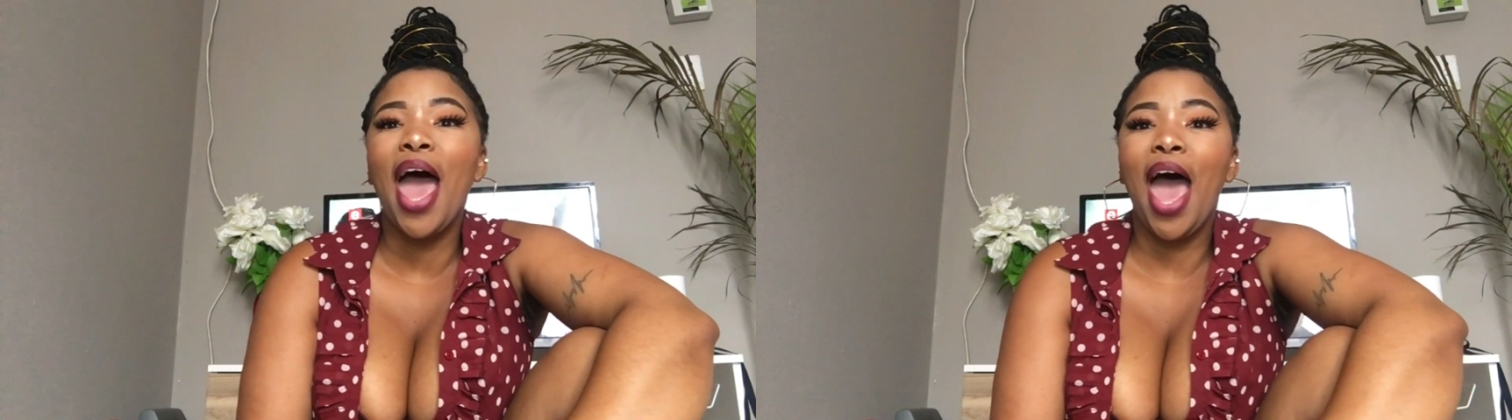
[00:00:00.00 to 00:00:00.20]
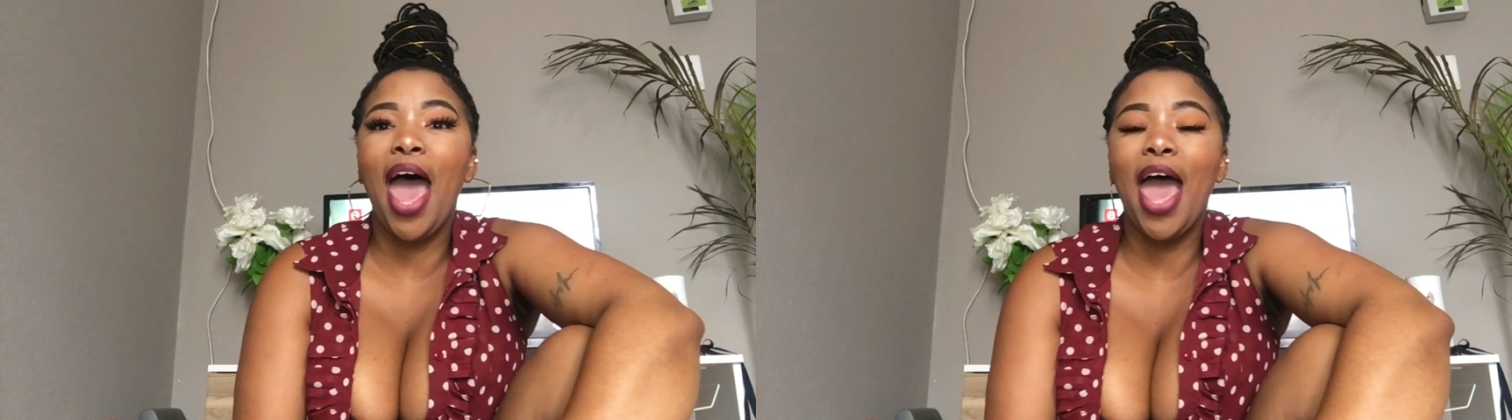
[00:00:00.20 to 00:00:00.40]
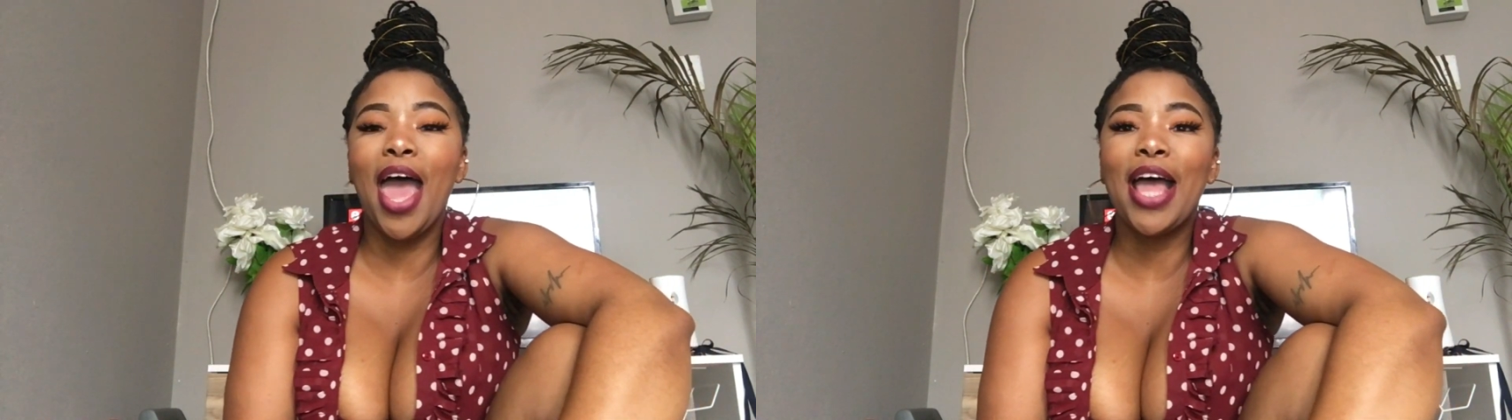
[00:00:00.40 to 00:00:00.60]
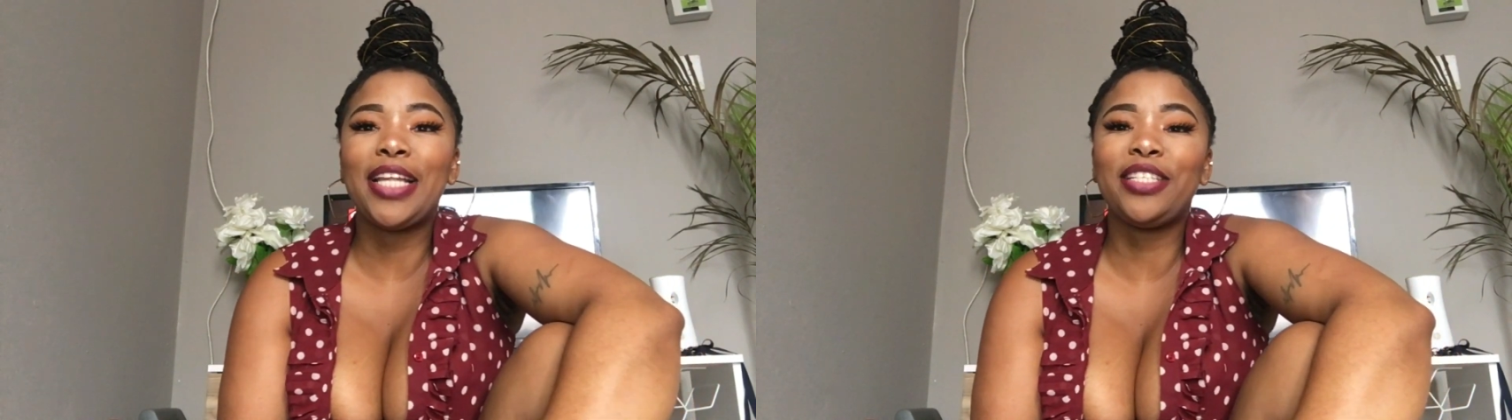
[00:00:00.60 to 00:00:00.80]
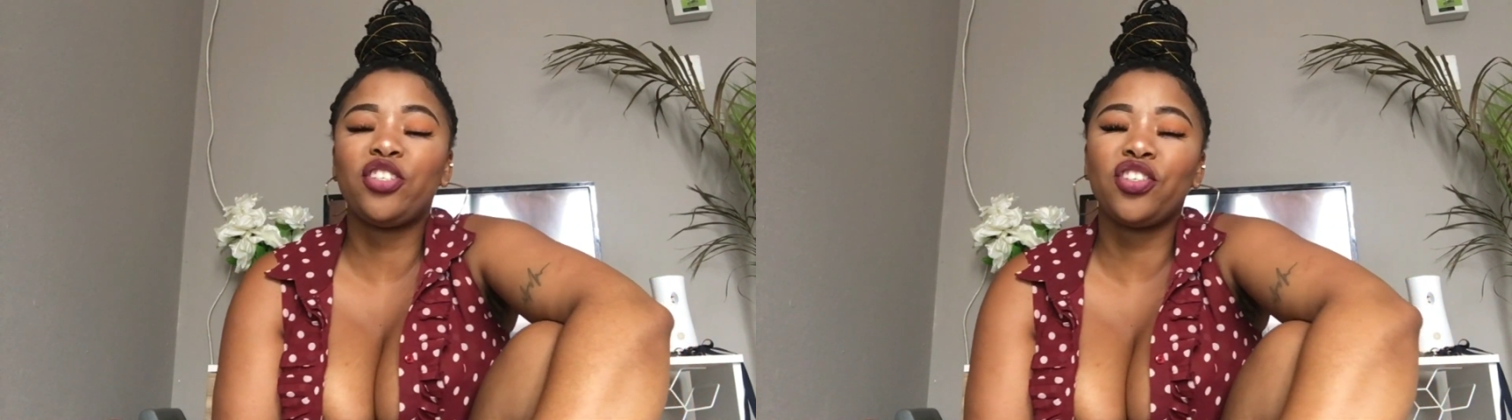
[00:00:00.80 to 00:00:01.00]

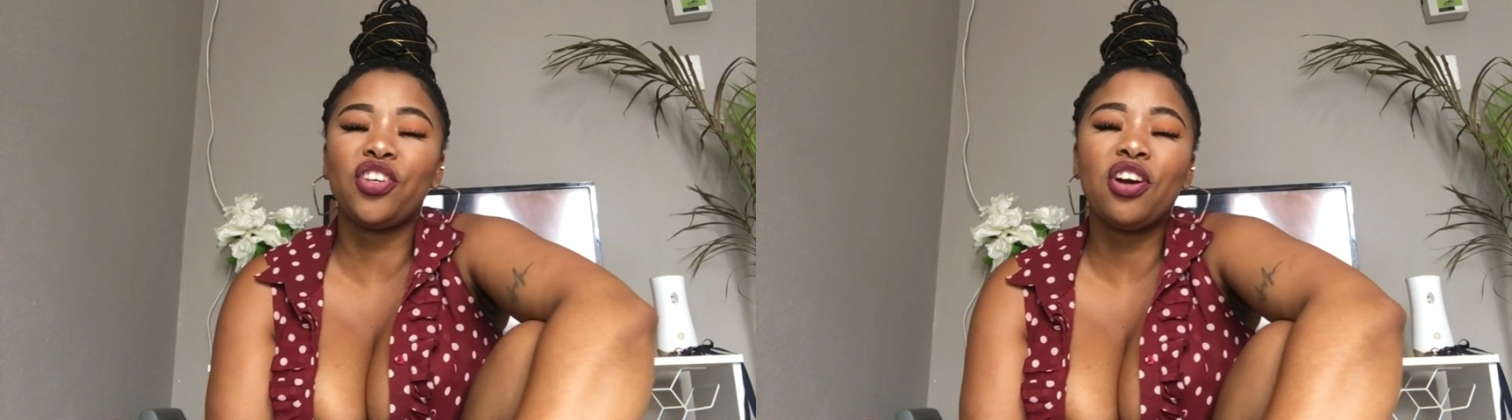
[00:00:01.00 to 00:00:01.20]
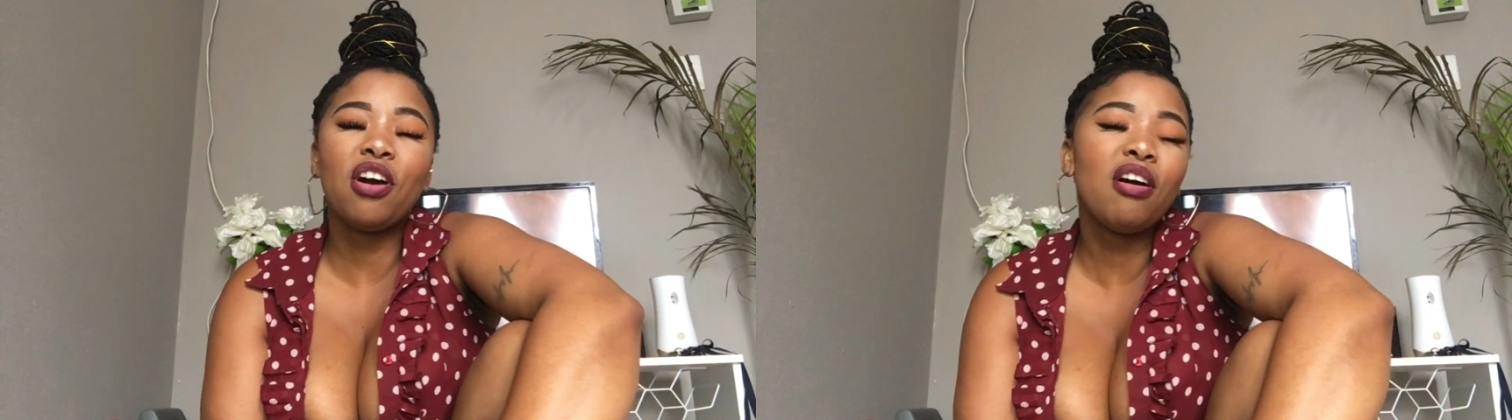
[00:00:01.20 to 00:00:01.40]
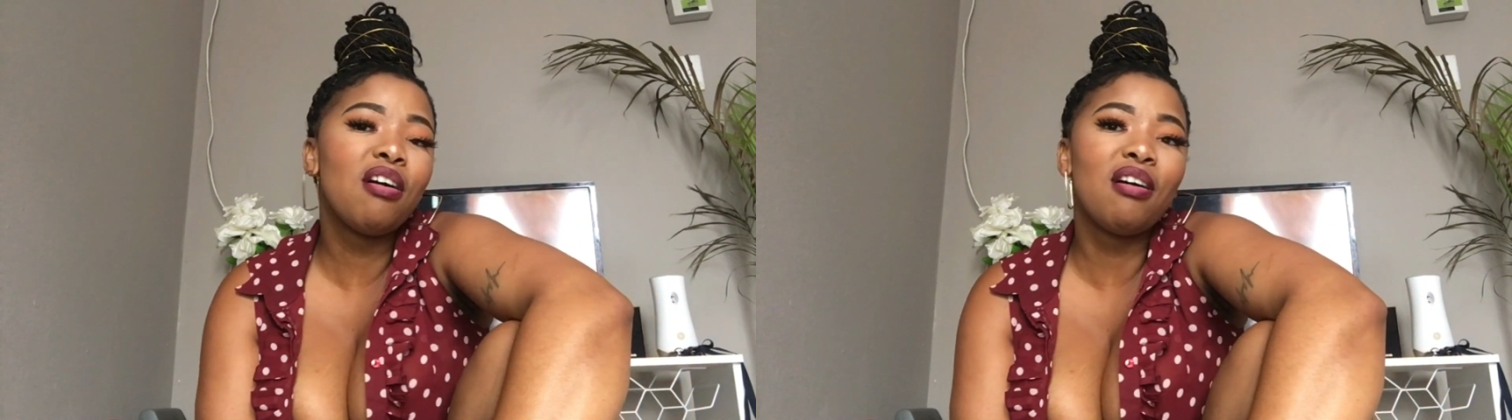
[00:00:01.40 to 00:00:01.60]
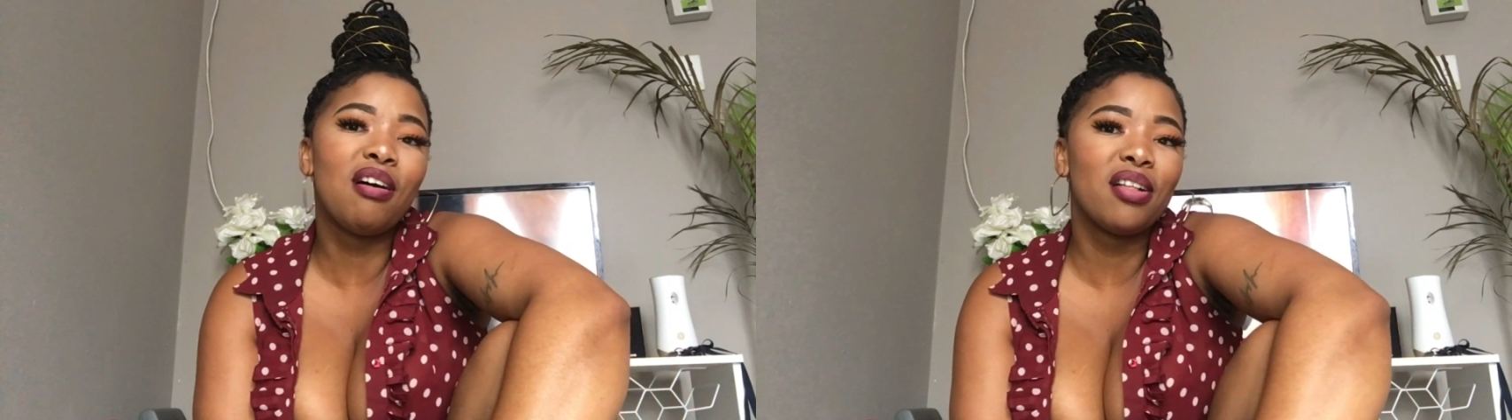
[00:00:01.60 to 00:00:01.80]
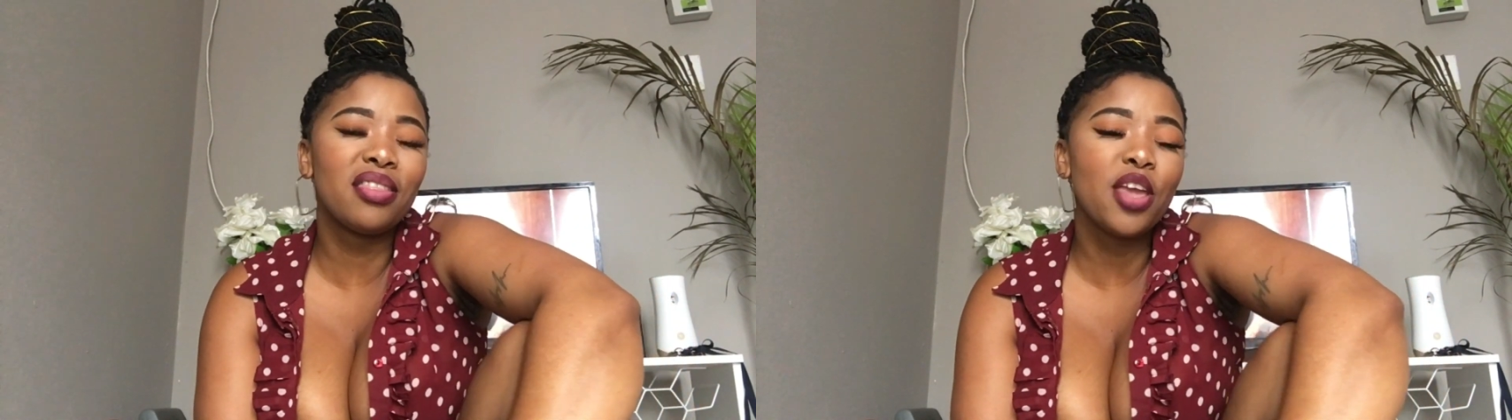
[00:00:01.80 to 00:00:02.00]
and
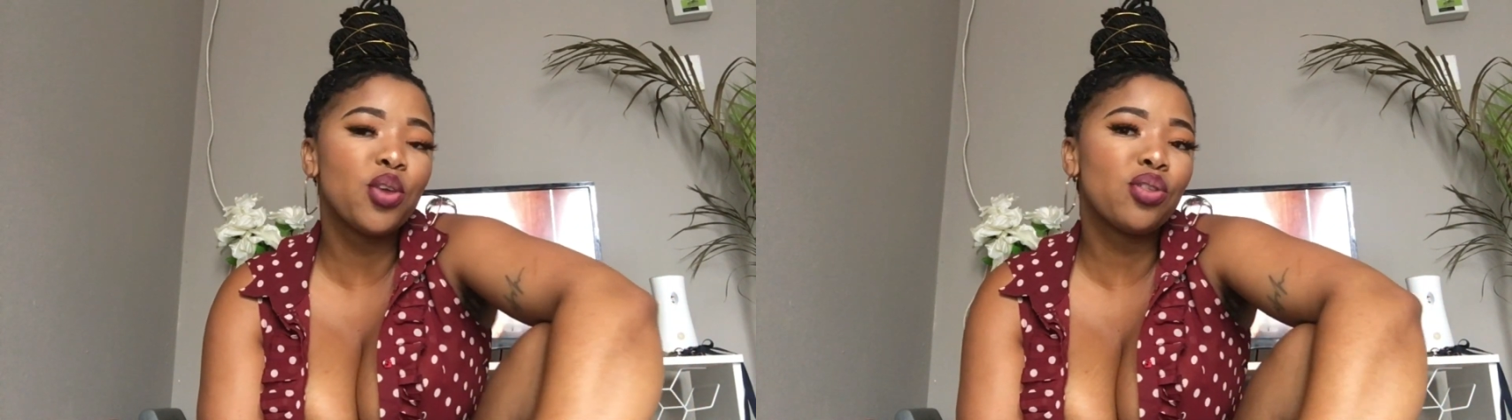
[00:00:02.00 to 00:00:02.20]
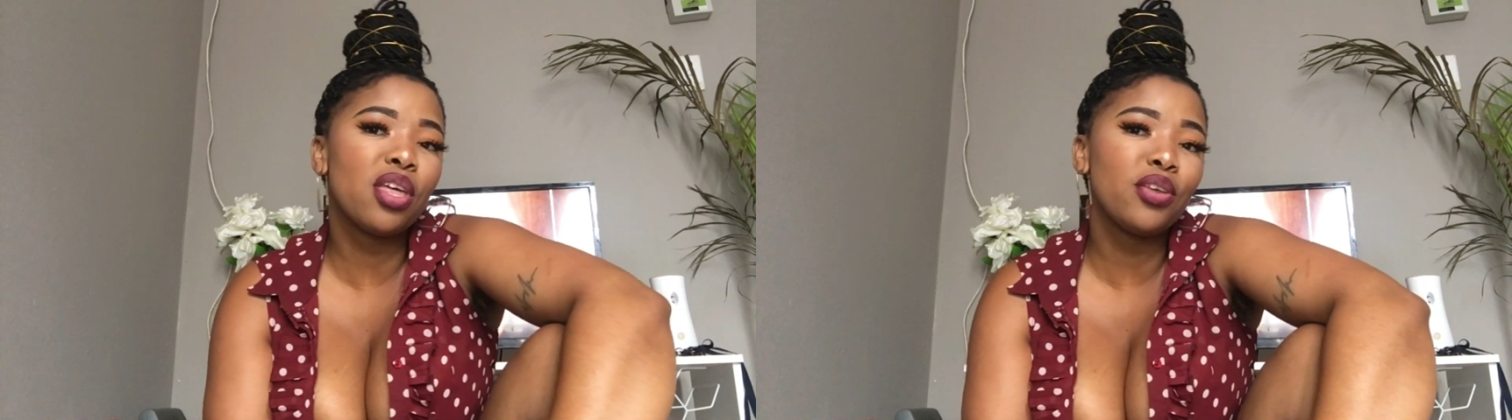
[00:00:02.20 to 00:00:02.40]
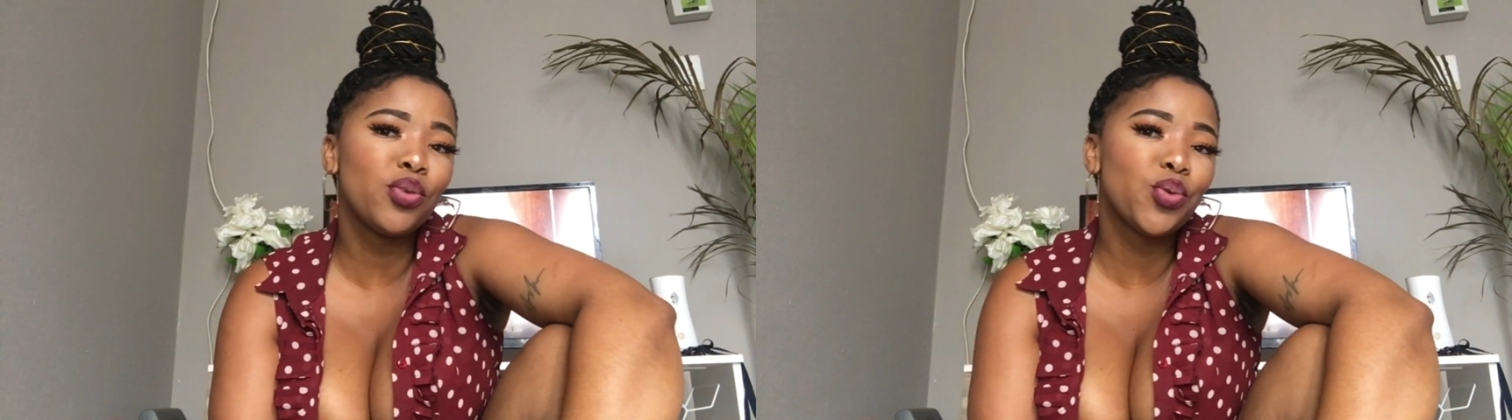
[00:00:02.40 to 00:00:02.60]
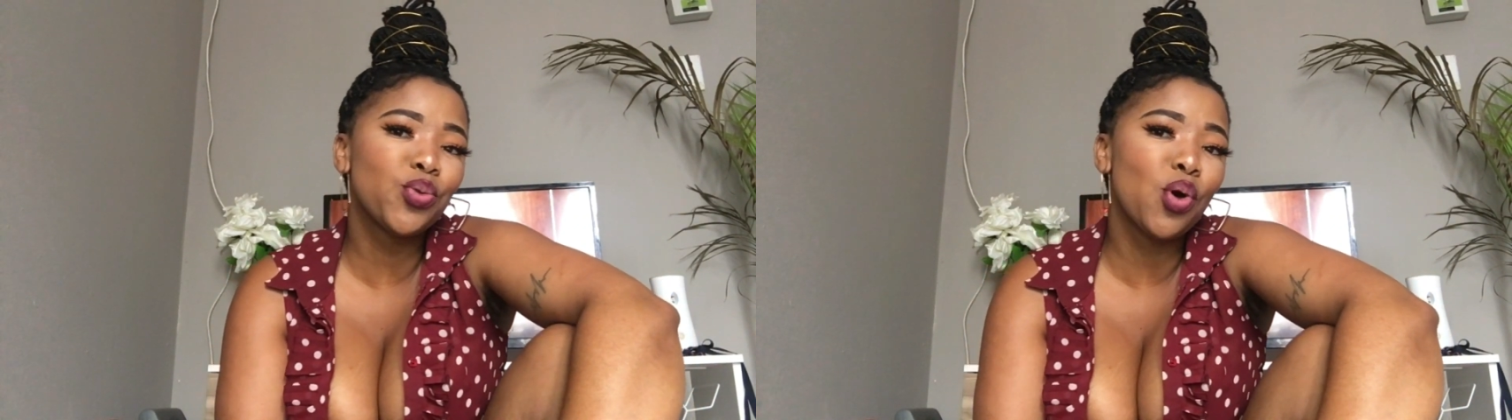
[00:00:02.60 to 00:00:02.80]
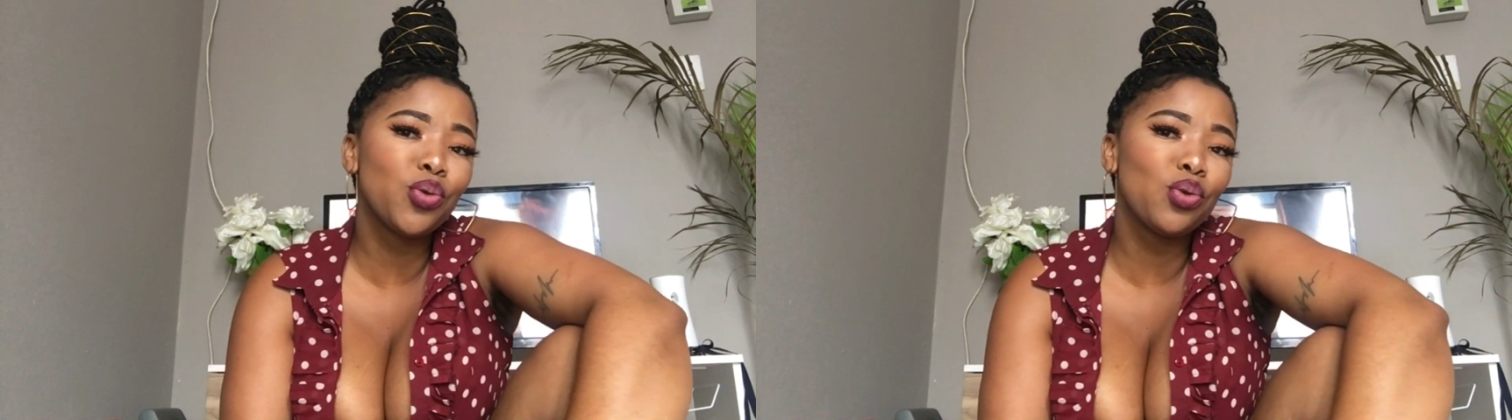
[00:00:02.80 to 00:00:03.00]
yeah, thank you
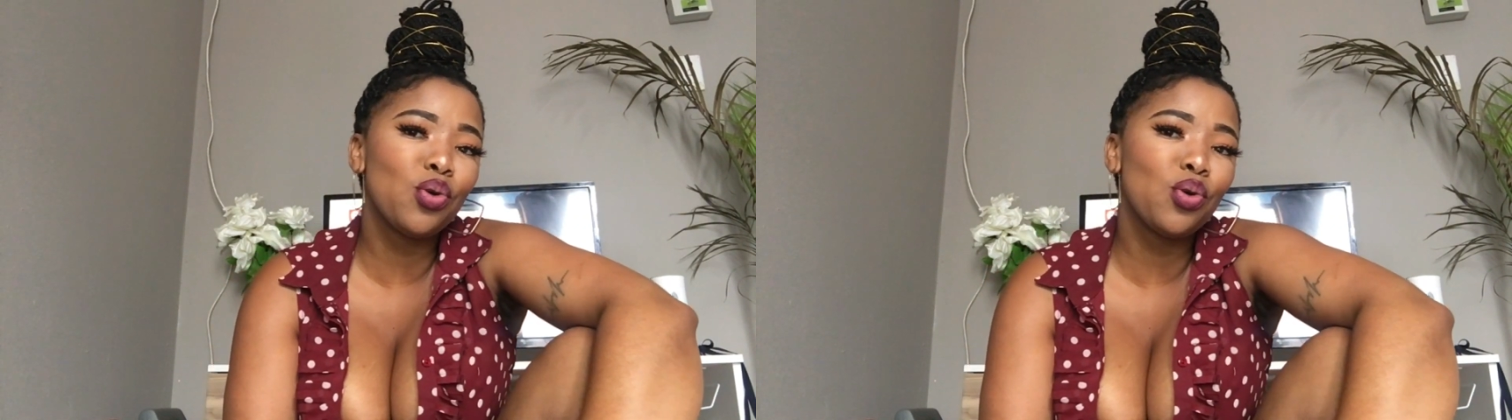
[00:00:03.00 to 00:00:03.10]
so